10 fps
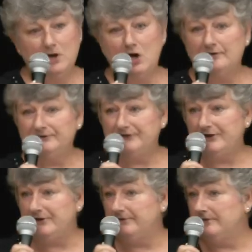
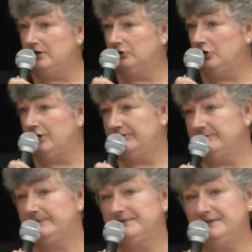Also, a
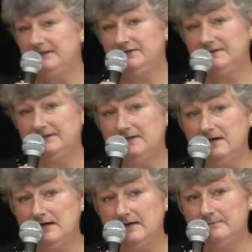large percentage of the
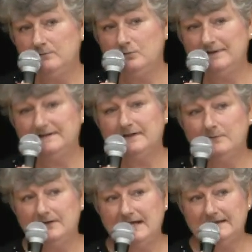time when
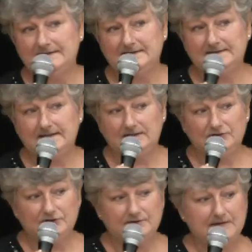someone has a
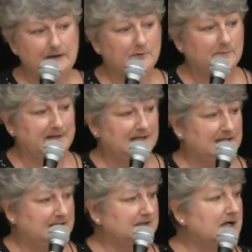seizure, they will be
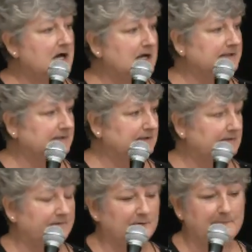incontinent
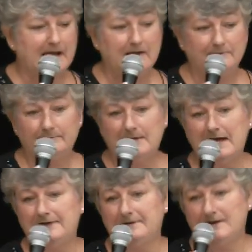of their bowel and
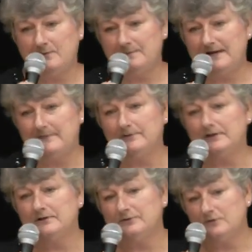bladder. They won't be able to
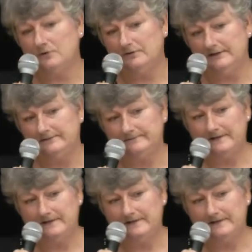control it.